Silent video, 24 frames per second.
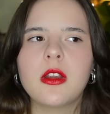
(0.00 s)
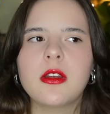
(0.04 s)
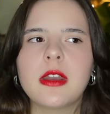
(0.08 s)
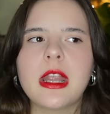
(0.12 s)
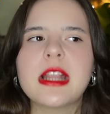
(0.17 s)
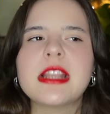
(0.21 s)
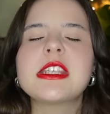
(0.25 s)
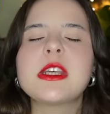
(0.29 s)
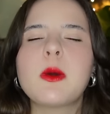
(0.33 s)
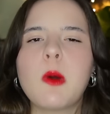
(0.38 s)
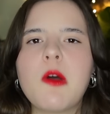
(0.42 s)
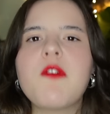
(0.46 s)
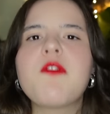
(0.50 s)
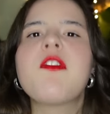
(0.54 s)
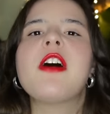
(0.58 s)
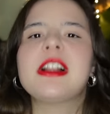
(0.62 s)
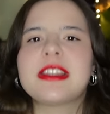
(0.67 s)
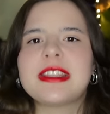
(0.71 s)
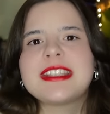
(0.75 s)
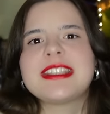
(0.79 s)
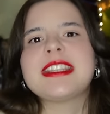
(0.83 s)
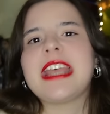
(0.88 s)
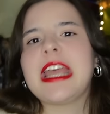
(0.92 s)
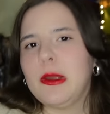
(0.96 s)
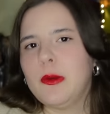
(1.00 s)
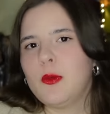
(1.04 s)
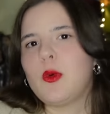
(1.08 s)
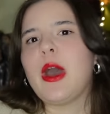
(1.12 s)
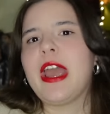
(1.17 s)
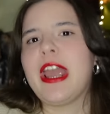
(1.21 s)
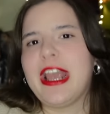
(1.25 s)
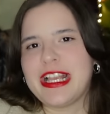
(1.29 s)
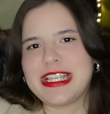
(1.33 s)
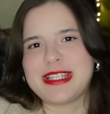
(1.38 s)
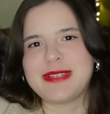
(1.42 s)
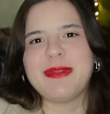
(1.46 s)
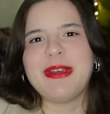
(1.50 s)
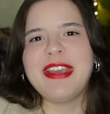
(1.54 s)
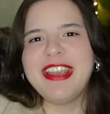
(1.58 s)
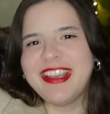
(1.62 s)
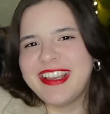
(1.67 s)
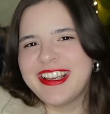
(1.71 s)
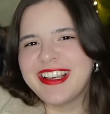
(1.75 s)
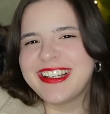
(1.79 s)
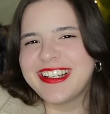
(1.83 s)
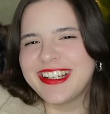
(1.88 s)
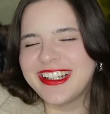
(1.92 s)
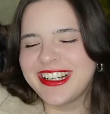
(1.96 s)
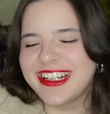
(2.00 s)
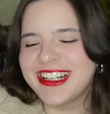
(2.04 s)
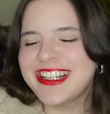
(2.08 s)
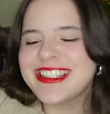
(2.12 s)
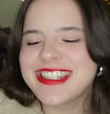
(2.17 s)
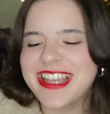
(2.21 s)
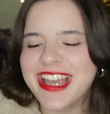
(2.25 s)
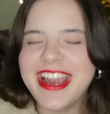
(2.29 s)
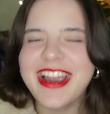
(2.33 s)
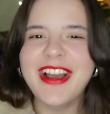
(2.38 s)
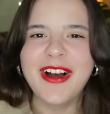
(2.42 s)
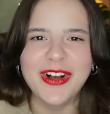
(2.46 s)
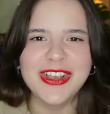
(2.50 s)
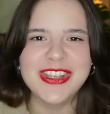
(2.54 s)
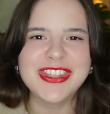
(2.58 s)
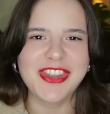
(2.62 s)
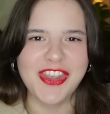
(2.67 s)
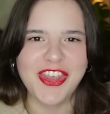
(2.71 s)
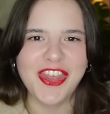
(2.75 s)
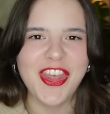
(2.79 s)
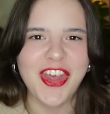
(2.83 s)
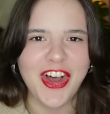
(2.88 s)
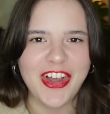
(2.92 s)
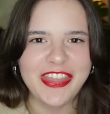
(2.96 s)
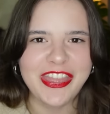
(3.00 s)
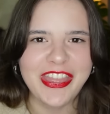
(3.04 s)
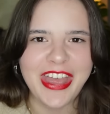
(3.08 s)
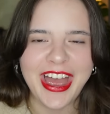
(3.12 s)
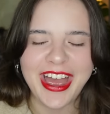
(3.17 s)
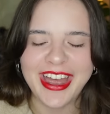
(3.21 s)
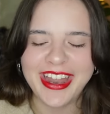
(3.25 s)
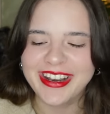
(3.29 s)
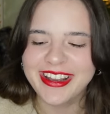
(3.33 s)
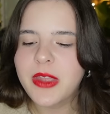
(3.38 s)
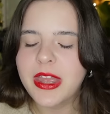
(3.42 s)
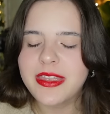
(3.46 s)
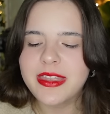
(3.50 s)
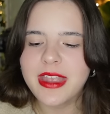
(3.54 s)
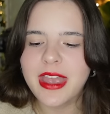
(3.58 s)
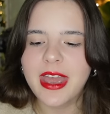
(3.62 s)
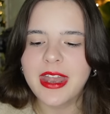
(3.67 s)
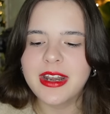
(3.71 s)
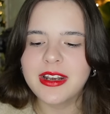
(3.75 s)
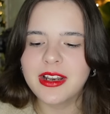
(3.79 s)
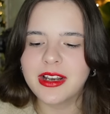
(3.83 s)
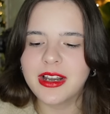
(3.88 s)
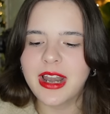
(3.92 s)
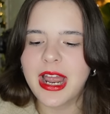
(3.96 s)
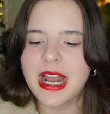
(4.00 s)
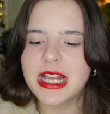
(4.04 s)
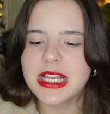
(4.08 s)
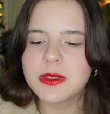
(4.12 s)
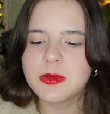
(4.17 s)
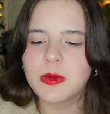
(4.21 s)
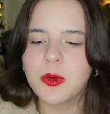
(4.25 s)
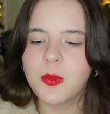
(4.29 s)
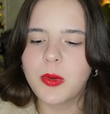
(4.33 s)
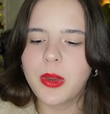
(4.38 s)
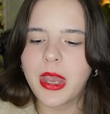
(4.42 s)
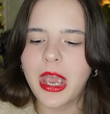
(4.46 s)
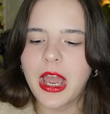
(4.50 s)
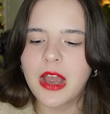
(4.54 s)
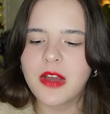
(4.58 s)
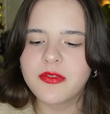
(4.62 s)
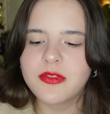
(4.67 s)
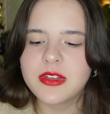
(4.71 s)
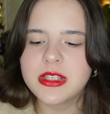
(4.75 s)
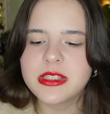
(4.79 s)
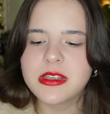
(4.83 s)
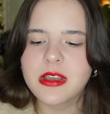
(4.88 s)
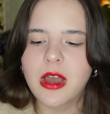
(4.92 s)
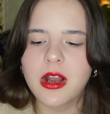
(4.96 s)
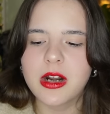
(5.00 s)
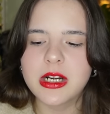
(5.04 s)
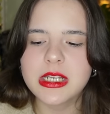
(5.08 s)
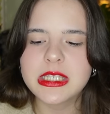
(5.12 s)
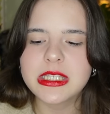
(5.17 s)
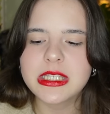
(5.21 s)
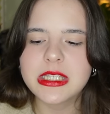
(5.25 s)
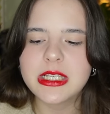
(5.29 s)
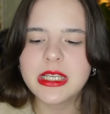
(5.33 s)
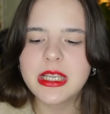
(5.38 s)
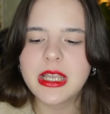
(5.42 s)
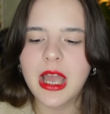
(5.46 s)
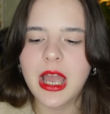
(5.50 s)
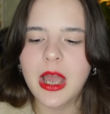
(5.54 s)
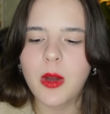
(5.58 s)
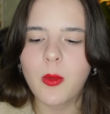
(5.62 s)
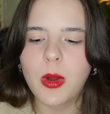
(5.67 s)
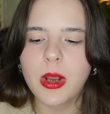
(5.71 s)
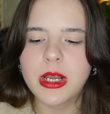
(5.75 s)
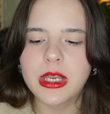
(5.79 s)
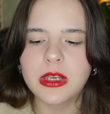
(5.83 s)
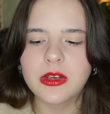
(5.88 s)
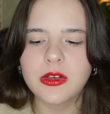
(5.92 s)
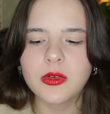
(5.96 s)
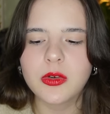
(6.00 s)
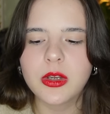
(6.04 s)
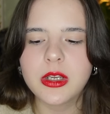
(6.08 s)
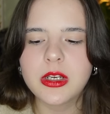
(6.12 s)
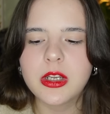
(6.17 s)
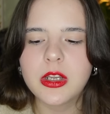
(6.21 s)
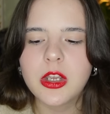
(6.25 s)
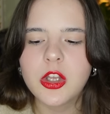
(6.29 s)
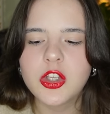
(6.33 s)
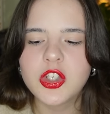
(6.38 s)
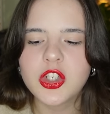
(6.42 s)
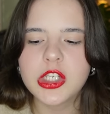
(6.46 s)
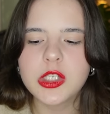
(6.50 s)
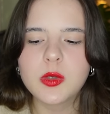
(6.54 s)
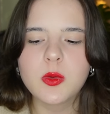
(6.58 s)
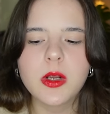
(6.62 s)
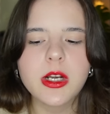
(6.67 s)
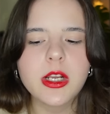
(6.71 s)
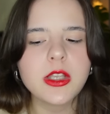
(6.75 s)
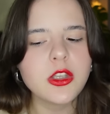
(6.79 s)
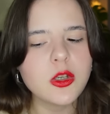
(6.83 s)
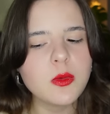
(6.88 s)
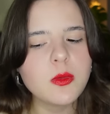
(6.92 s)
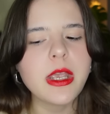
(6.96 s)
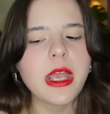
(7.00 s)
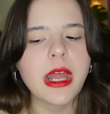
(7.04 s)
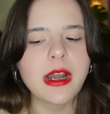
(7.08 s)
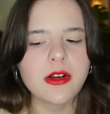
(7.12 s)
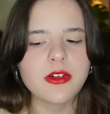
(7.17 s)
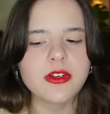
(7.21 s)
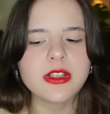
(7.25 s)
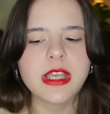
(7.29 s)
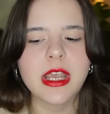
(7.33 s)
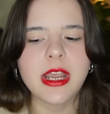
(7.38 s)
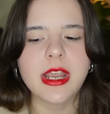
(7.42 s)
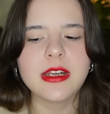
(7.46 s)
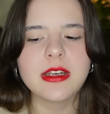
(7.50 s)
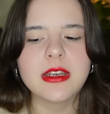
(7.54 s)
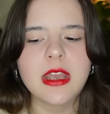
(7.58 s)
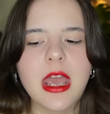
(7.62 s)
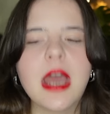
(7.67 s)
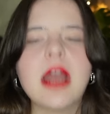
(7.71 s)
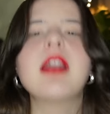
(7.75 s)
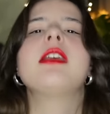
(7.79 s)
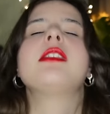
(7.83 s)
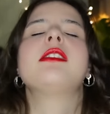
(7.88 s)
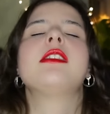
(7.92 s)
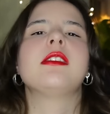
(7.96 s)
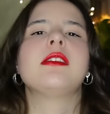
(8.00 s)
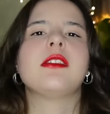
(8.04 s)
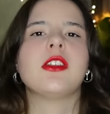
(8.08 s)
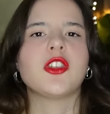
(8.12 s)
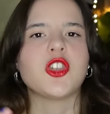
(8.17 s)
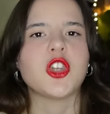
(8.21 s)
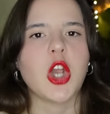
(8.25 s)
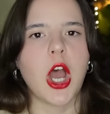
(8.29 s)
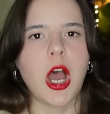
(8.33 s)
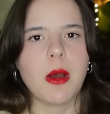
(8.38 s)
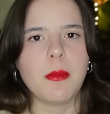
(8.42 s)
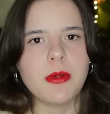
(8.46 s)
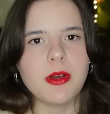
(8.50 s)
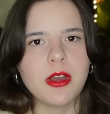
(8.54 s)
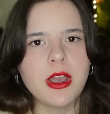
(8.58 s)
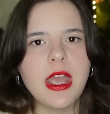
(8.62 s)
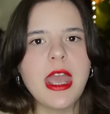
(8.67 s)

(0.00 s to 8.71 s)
That someone felt the same way as me, because I also thought that. And then the last one we have is, honestly, I went into it just wanting to be entertained, and it did the job.